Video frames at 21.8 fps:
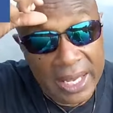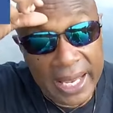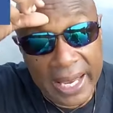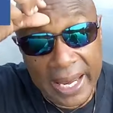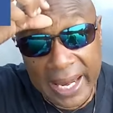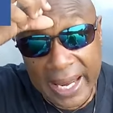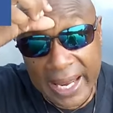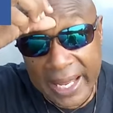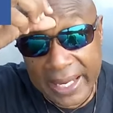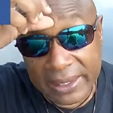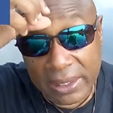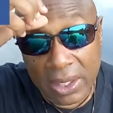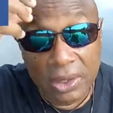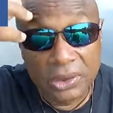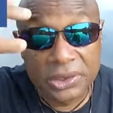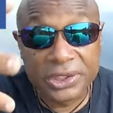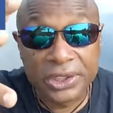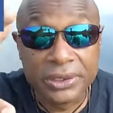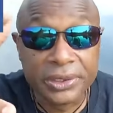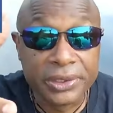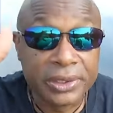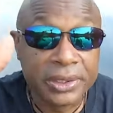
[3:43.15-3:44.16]
and
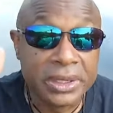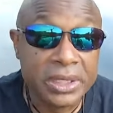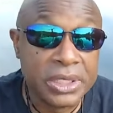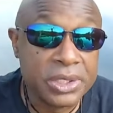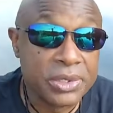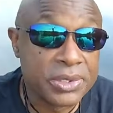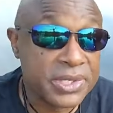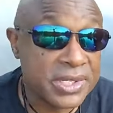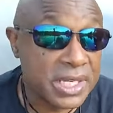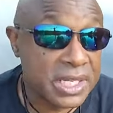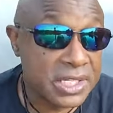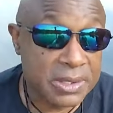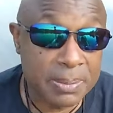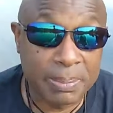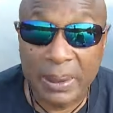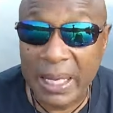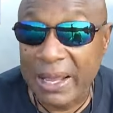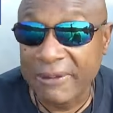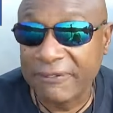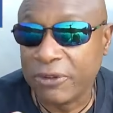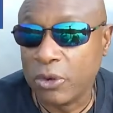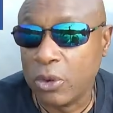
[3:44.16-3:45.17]
also you can use it as a
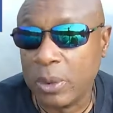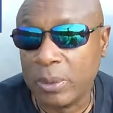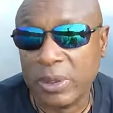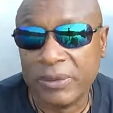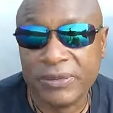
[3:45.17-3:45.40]
platform.